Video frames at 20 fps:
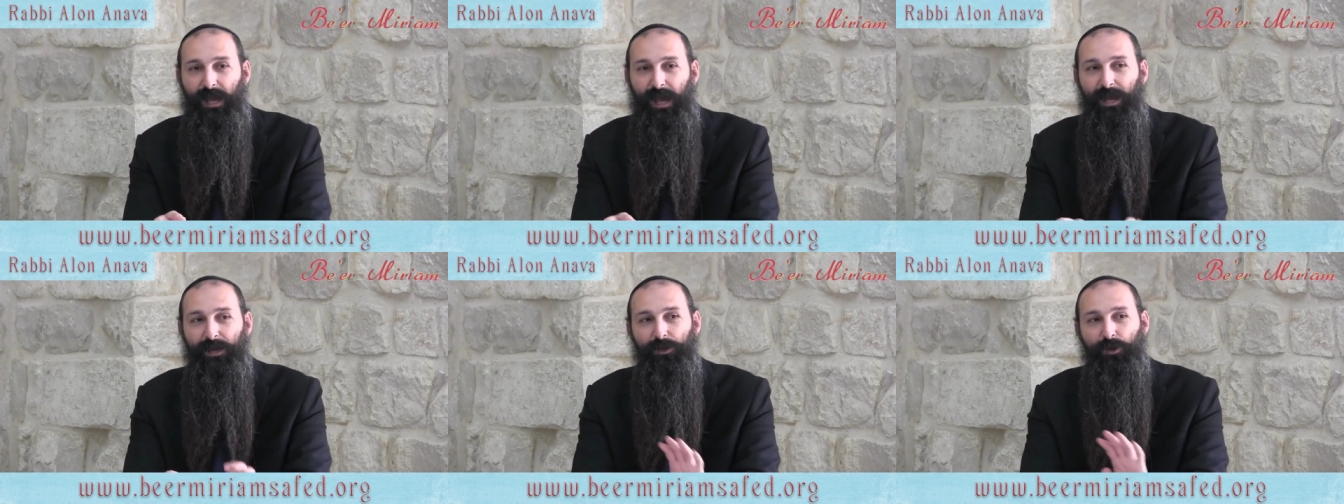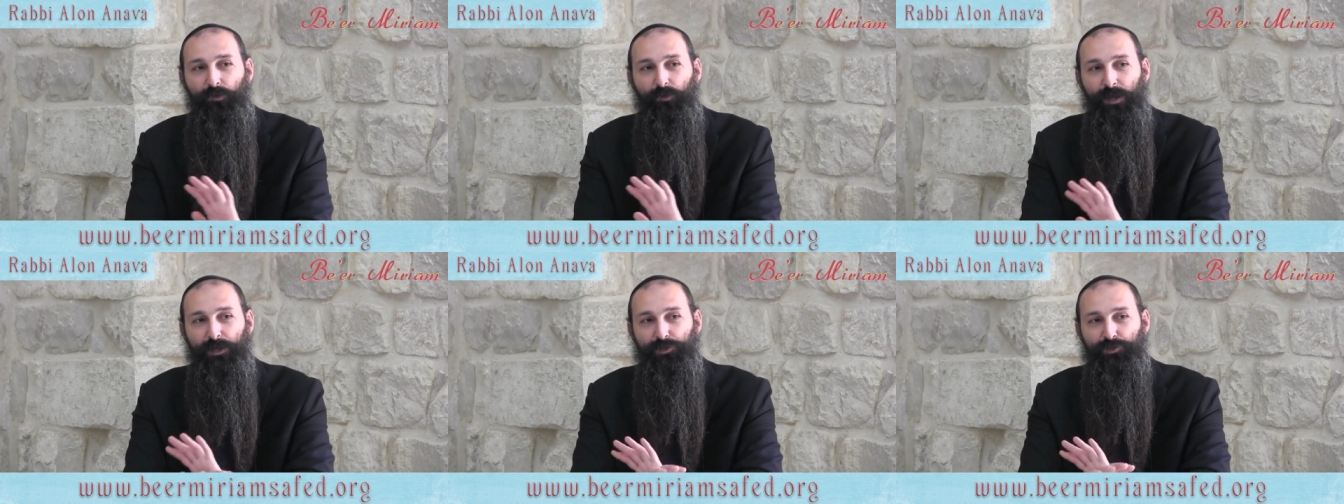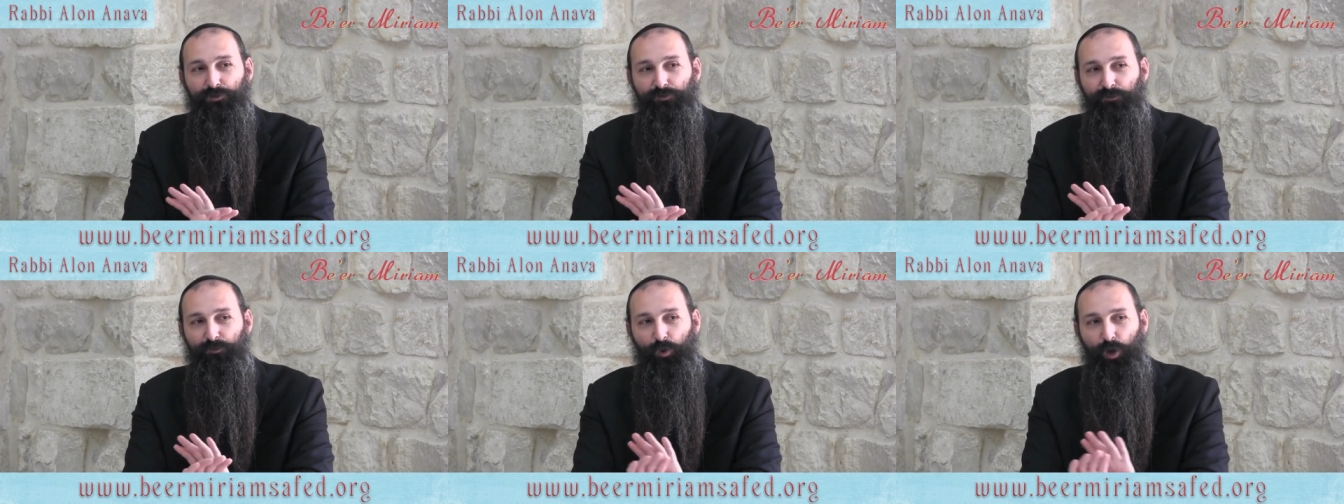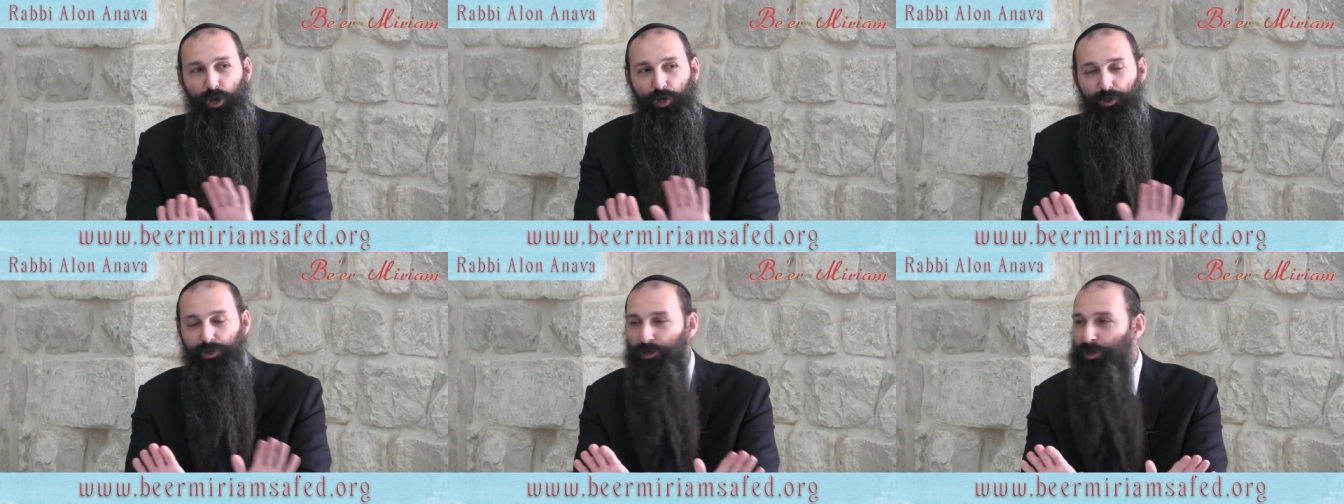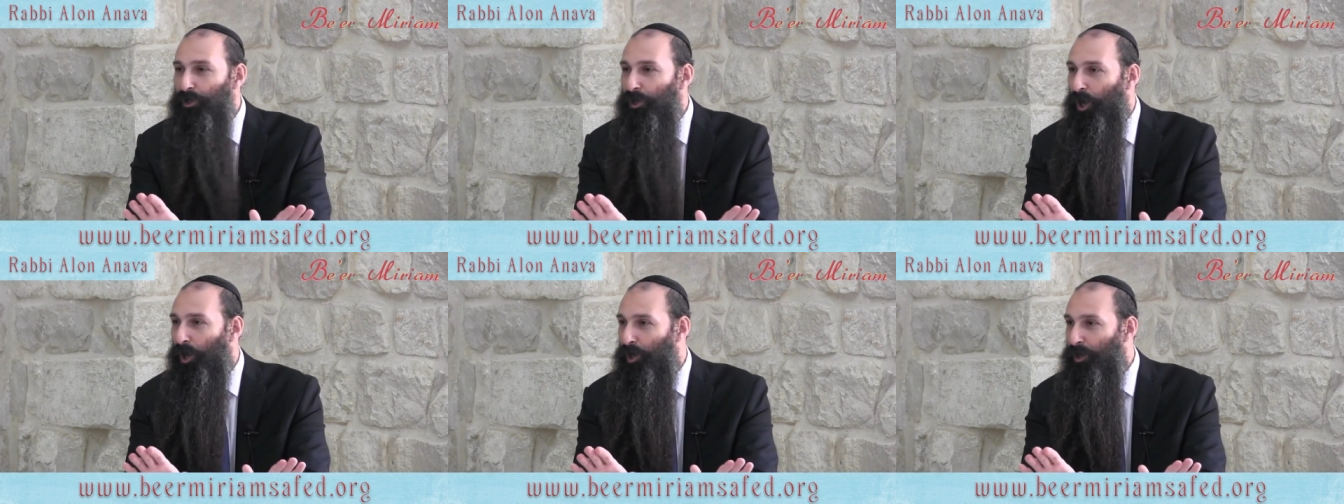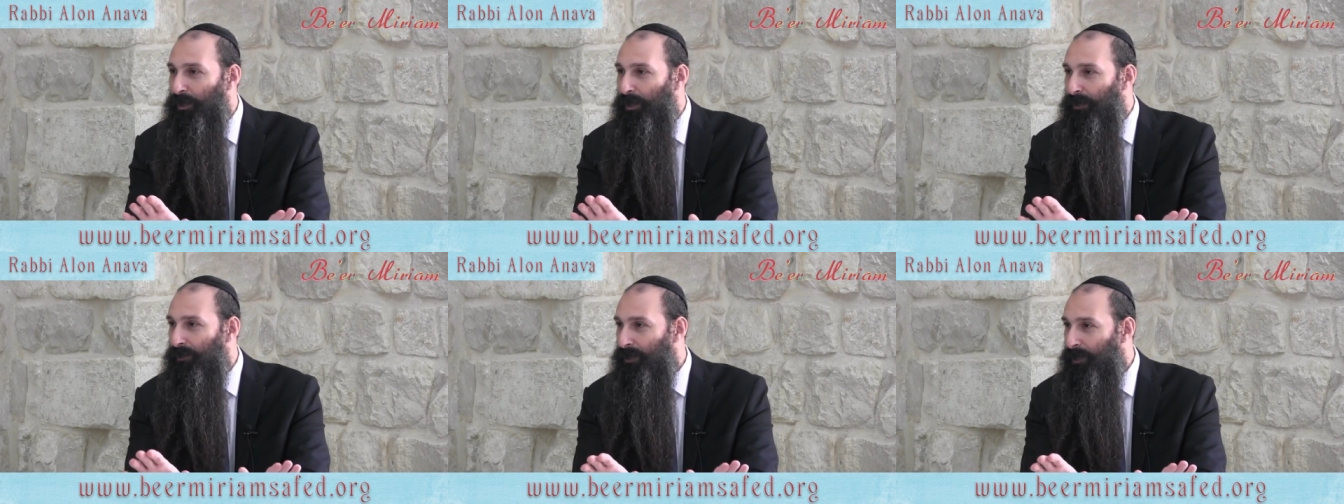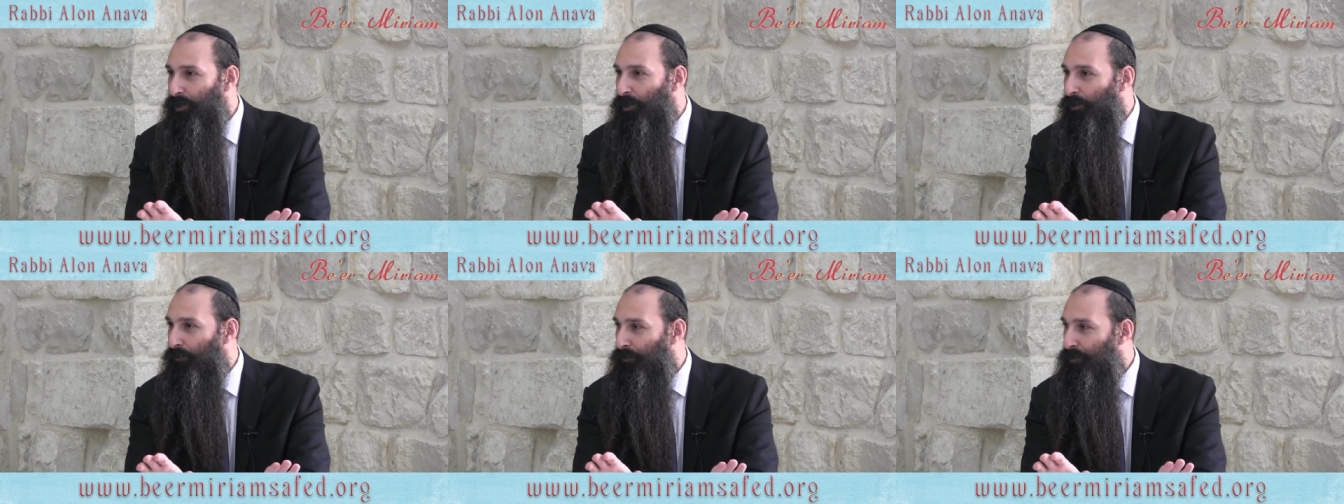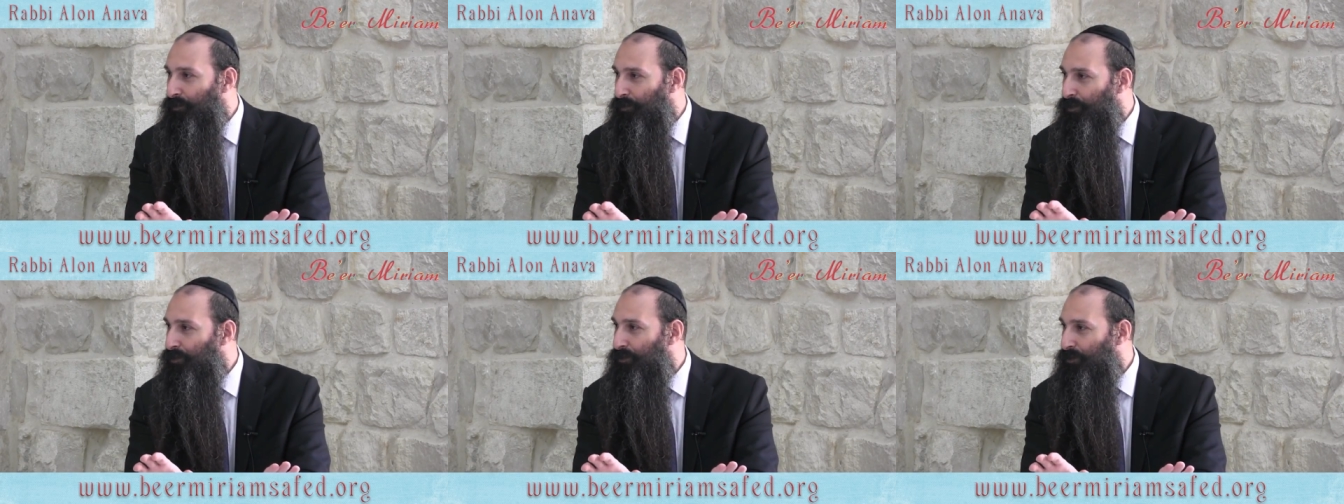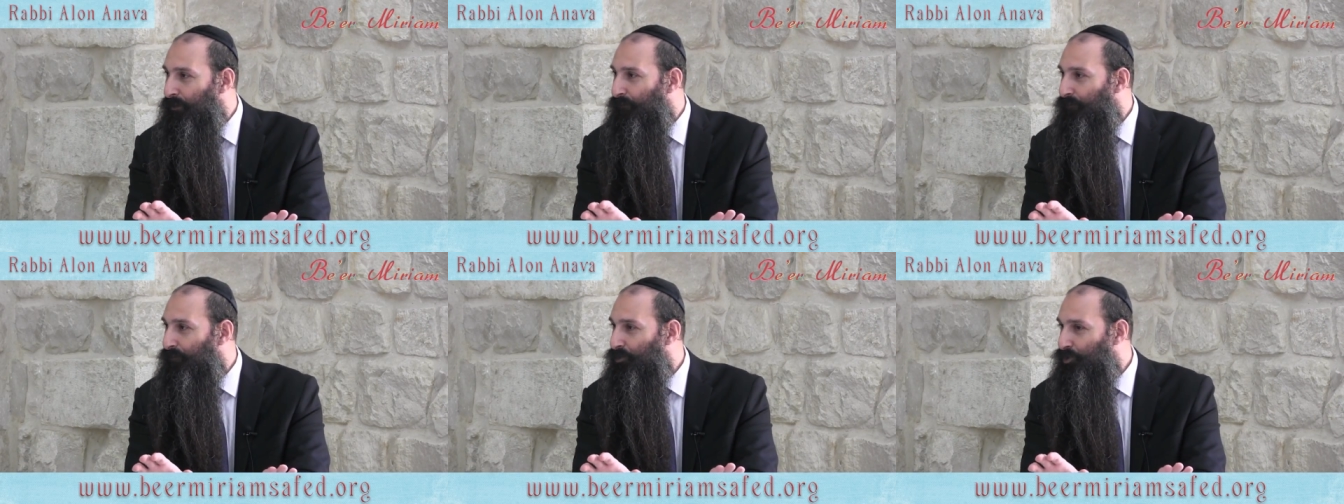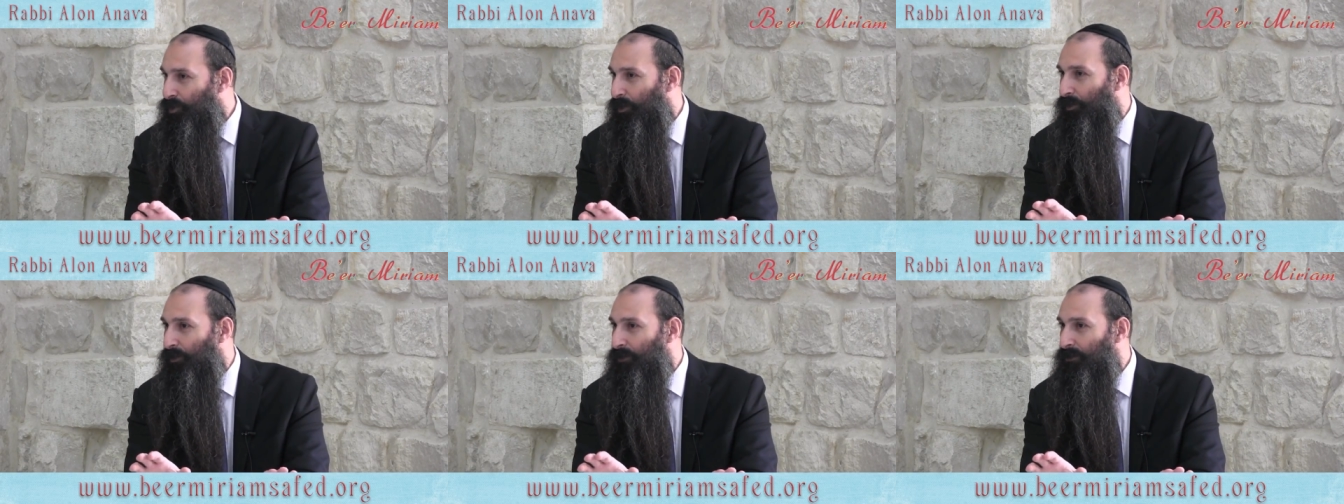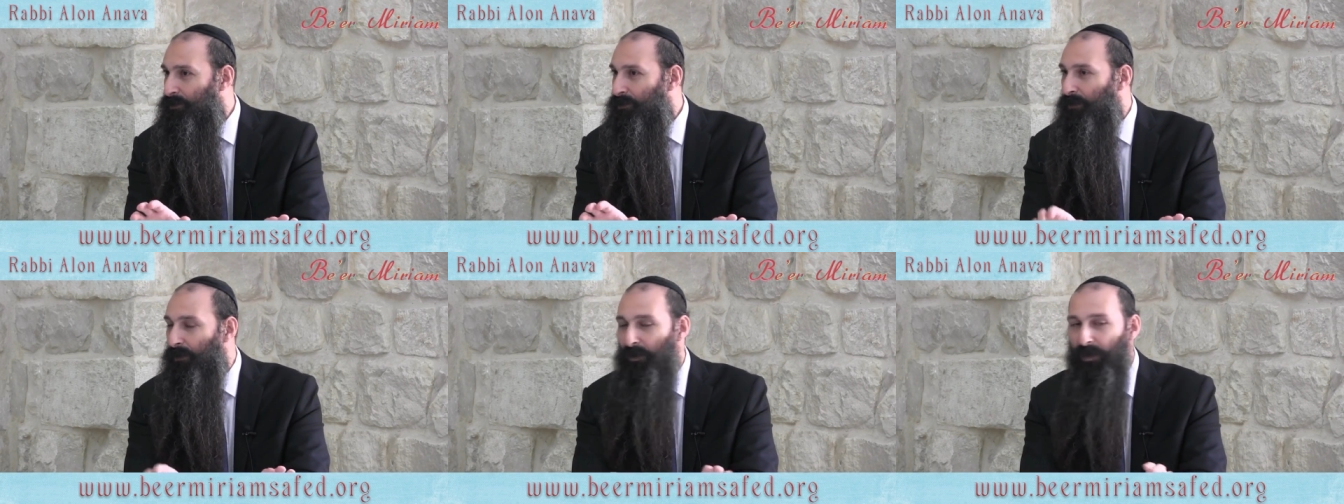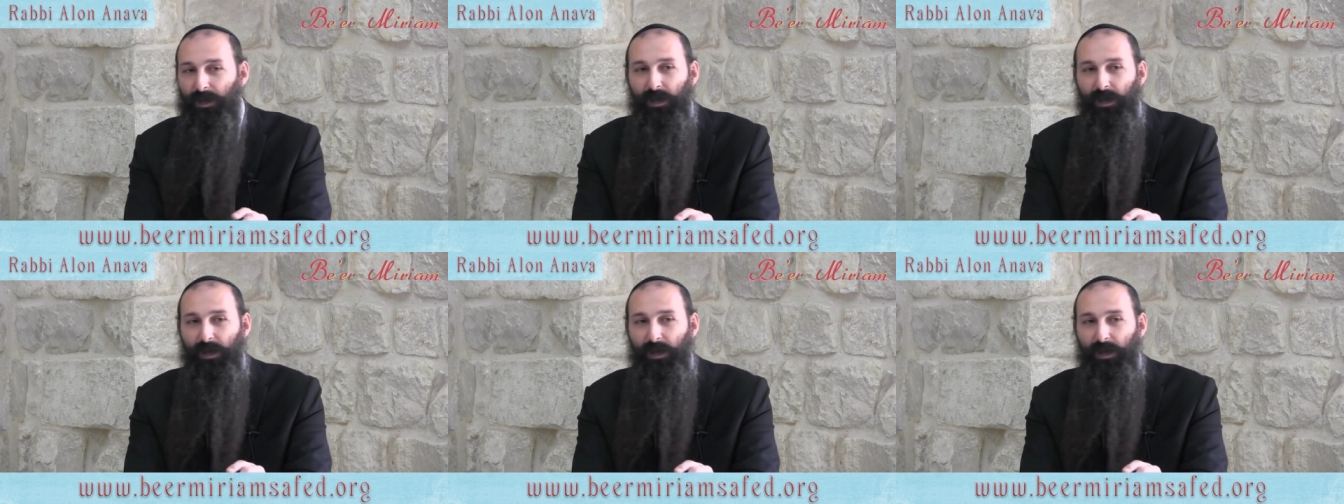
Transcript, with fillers: I don't want to water the garden. They know that there's different chores.